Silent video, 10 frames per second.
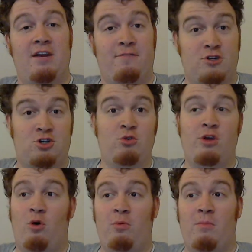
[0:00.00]
If you're
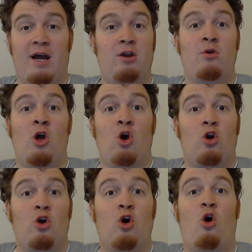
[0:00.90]
truly open-minded,
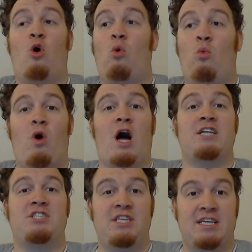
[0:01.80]
go
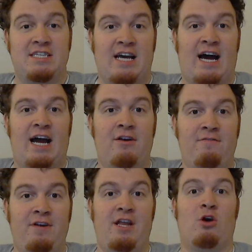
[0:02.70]
watch the entire
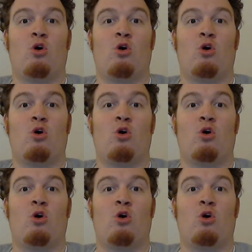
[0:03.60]
video.